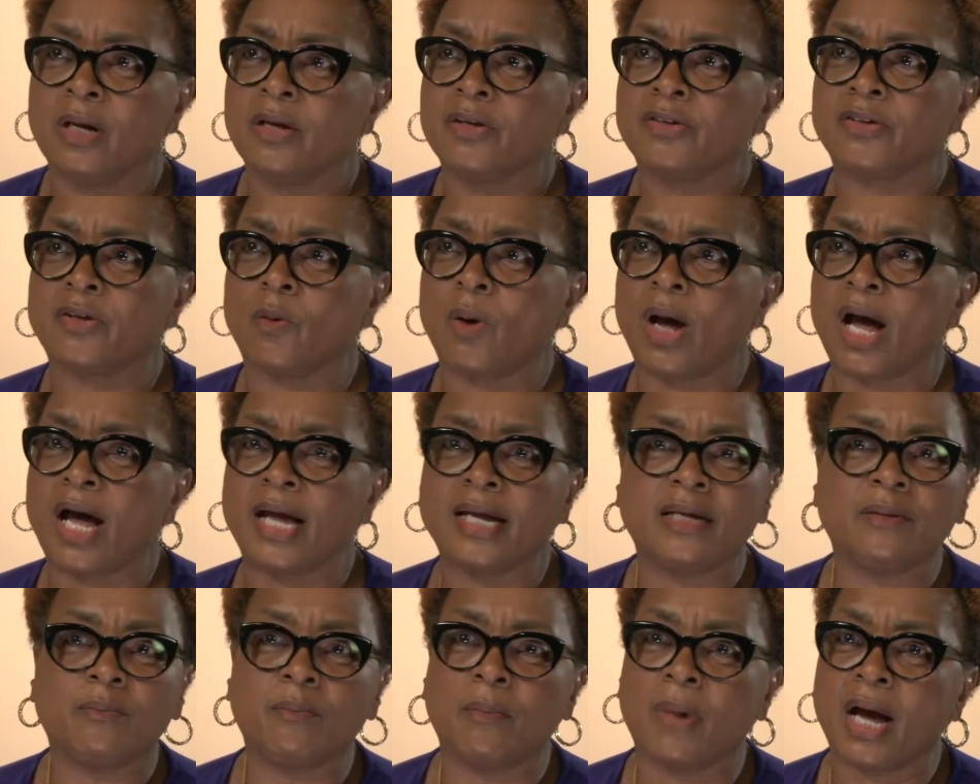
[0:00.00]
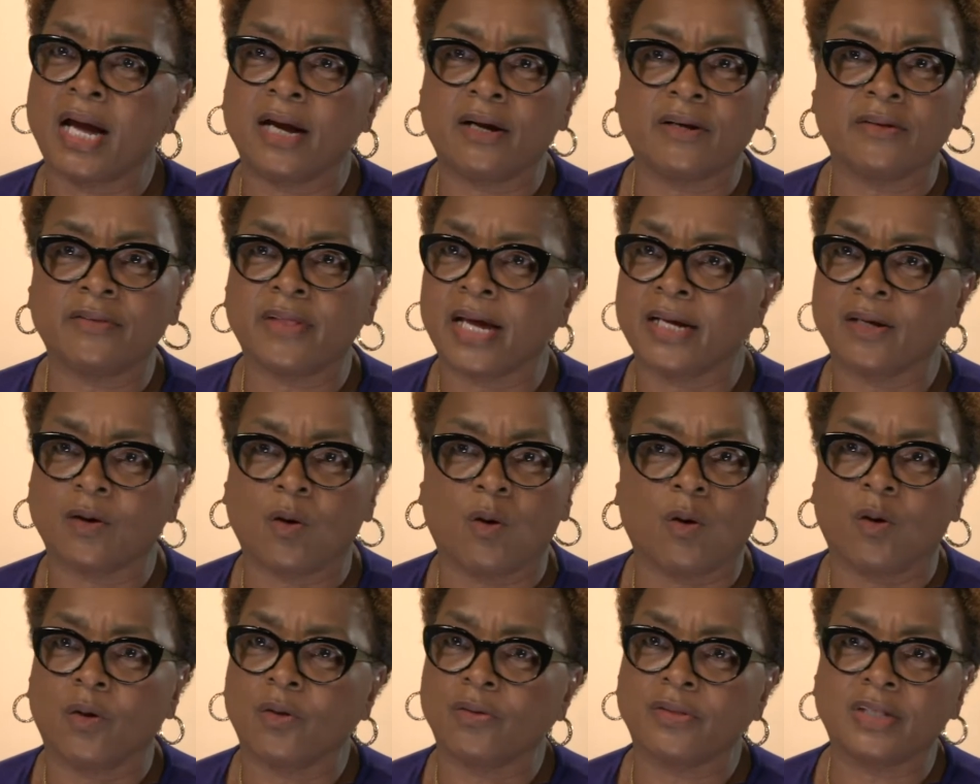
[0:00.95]
So I admire that
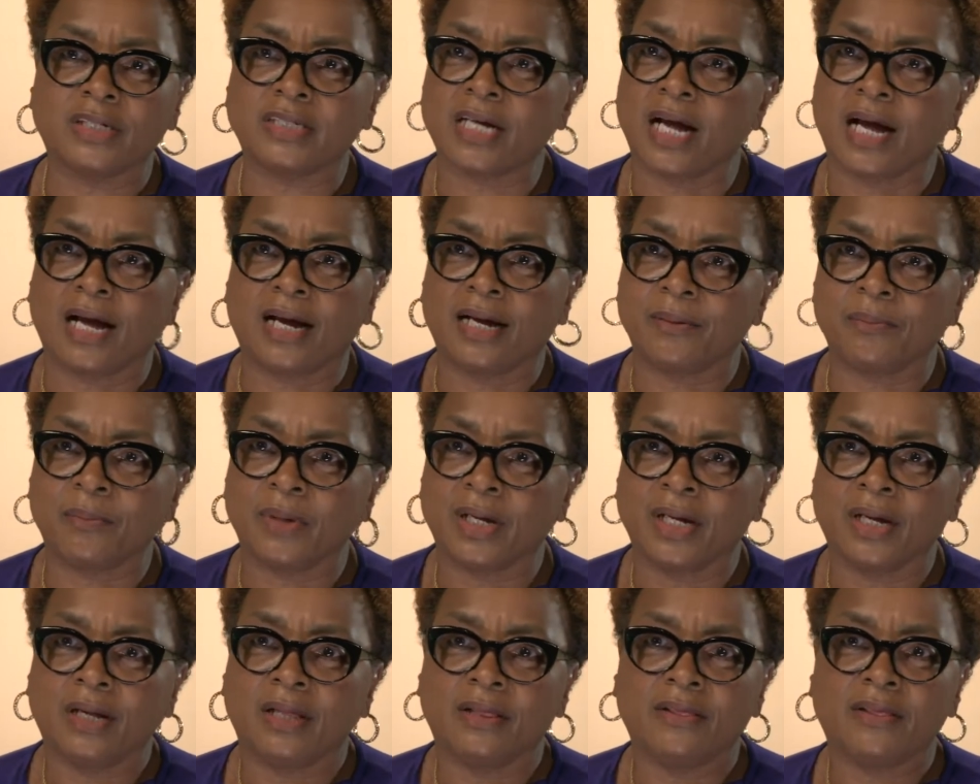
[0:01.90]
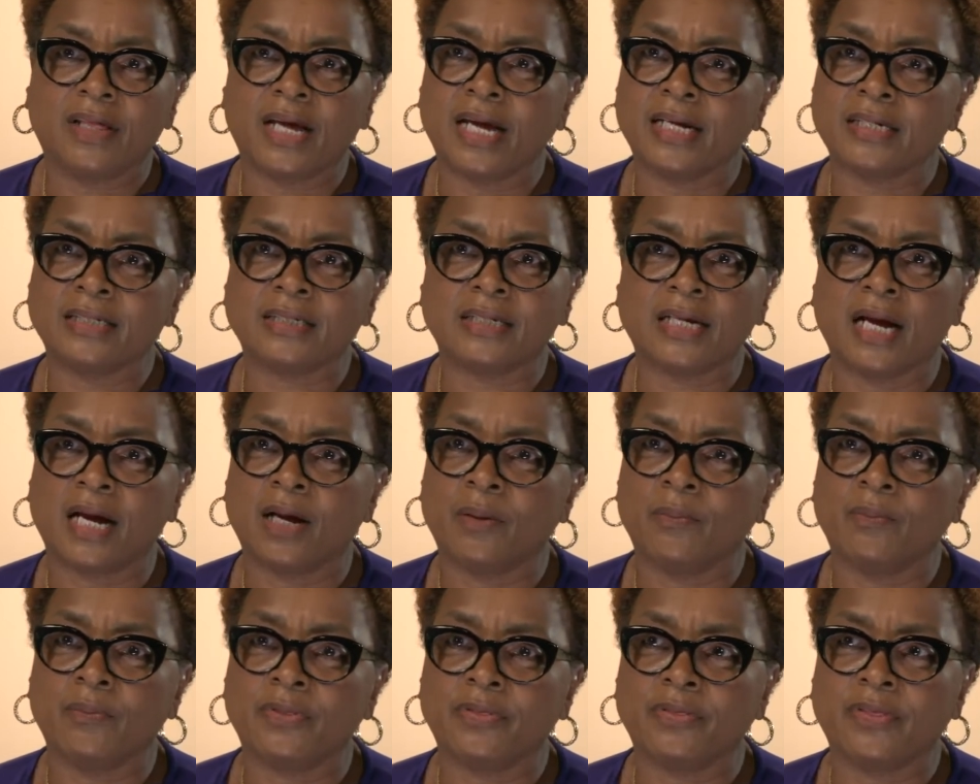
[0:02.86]
all the time, that
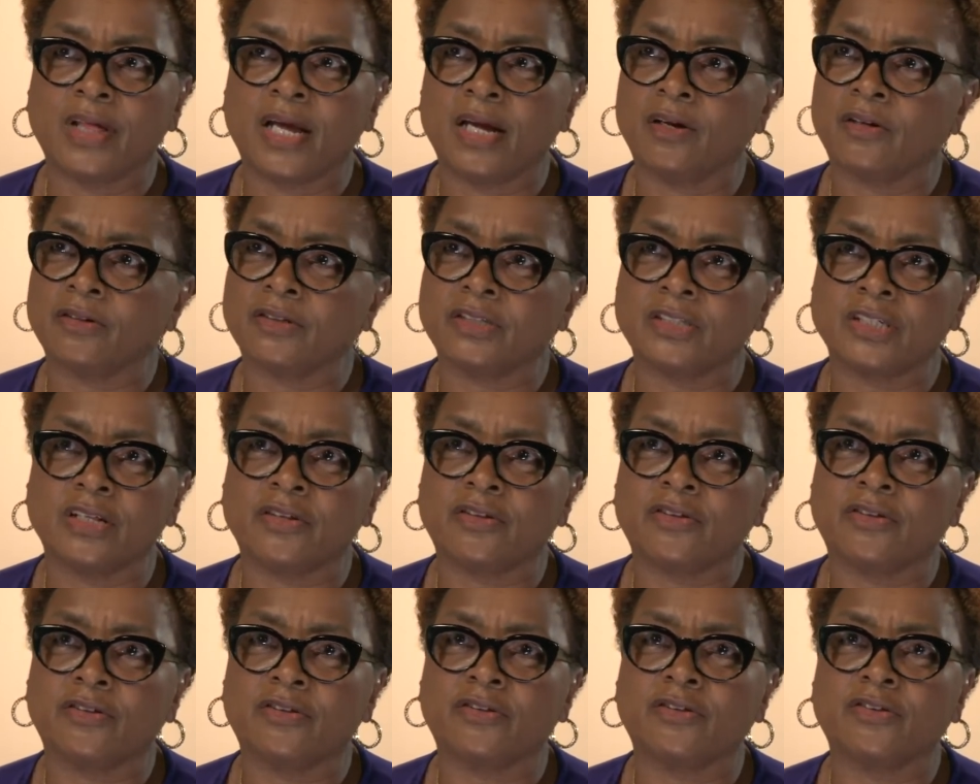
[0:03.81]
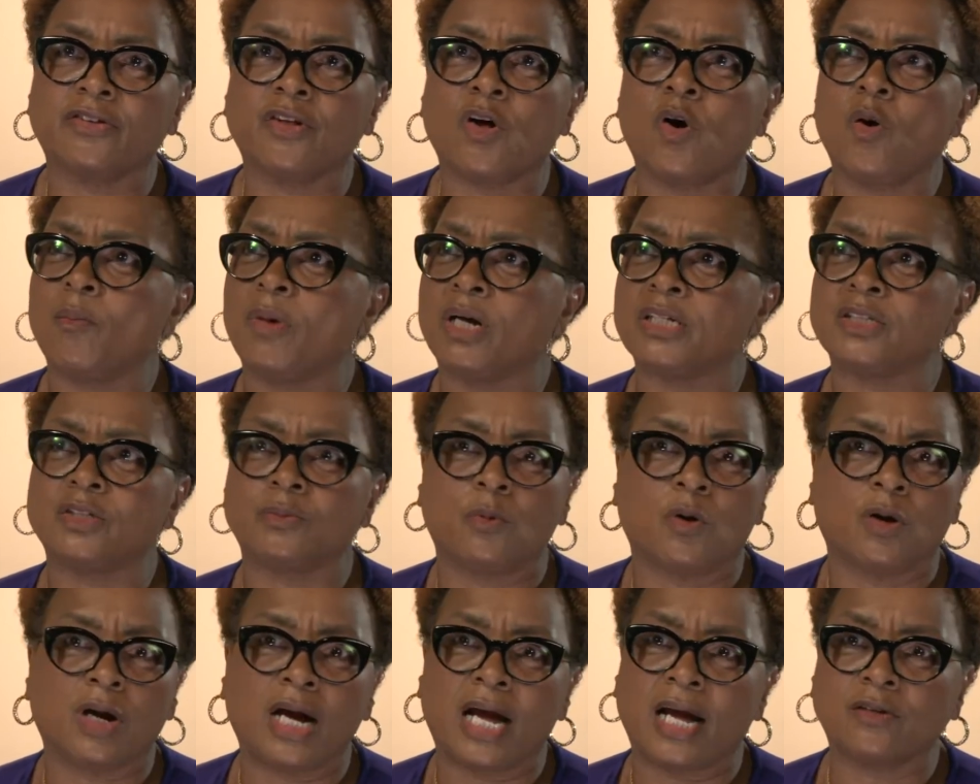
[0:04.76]
they are just so much
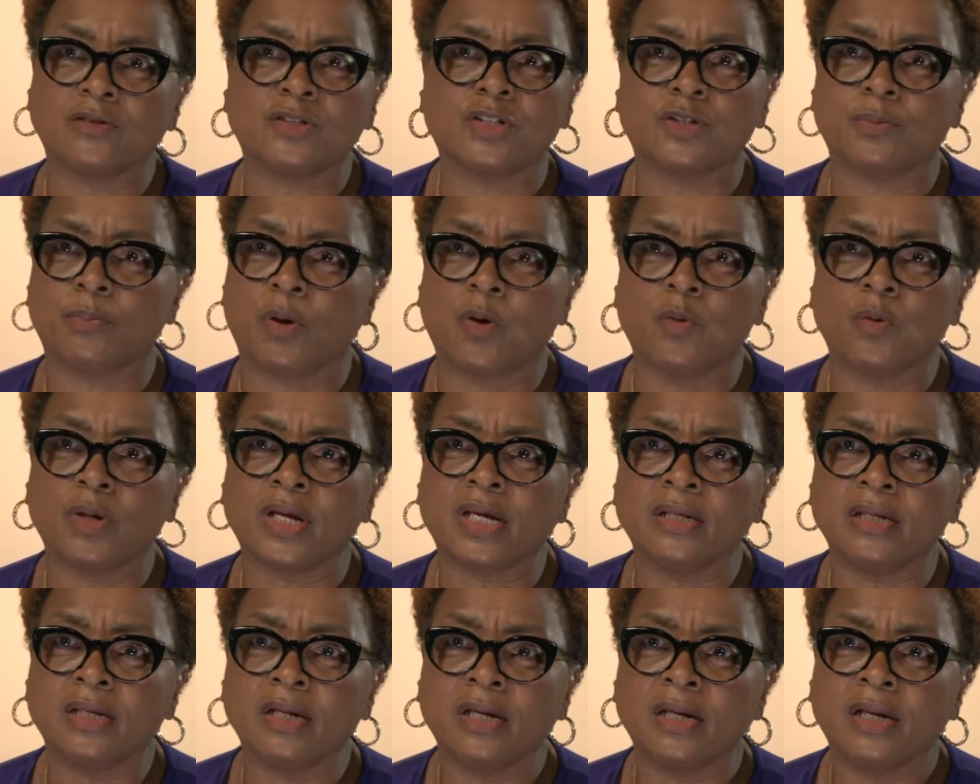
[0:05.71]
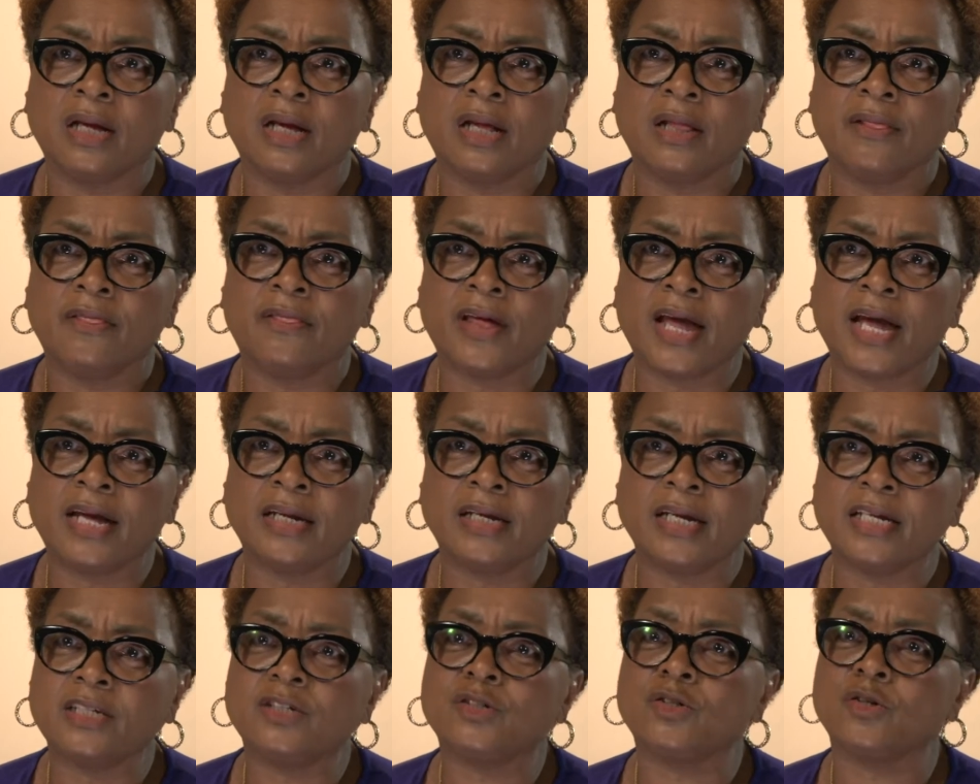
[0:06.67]
more outspoken than
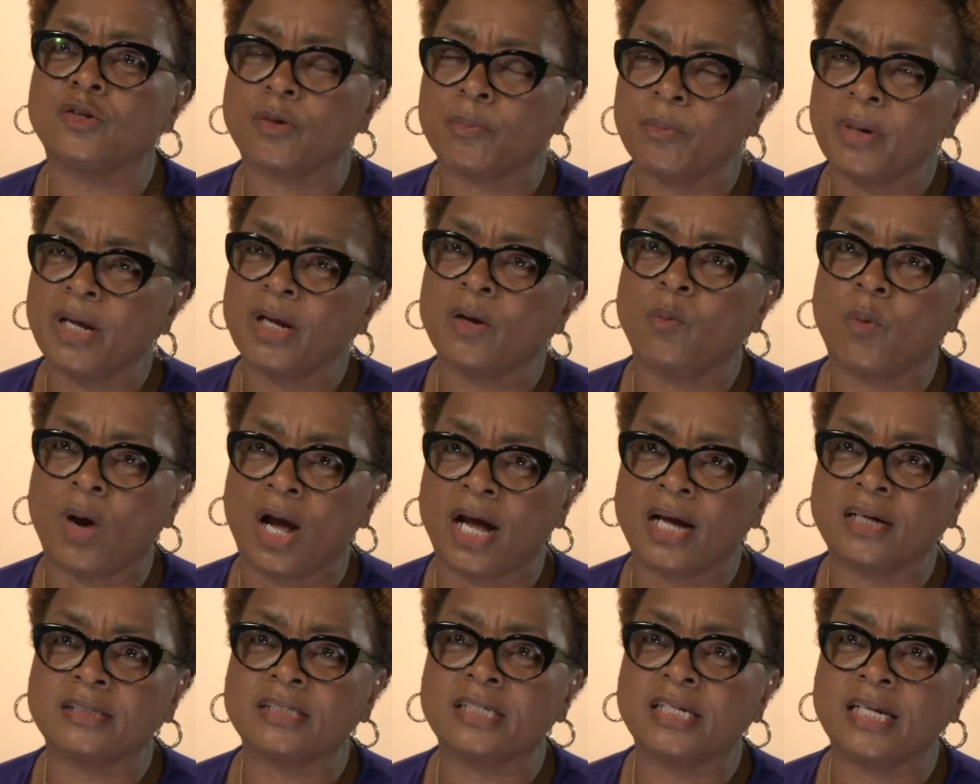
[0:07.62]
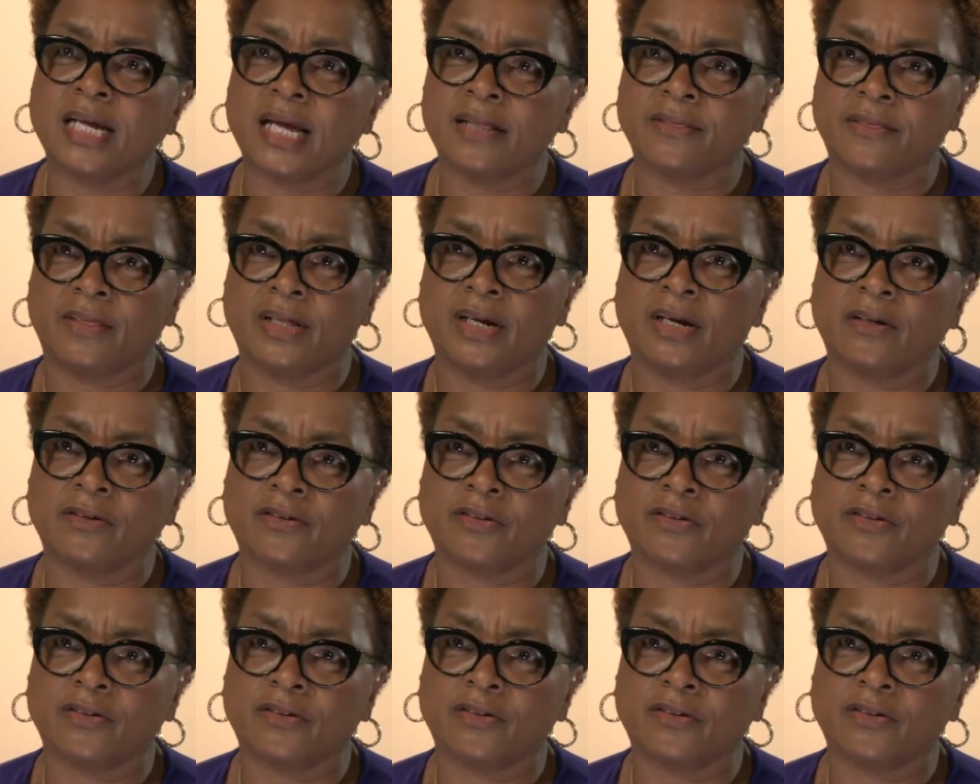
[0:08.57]
it took me a while to get there.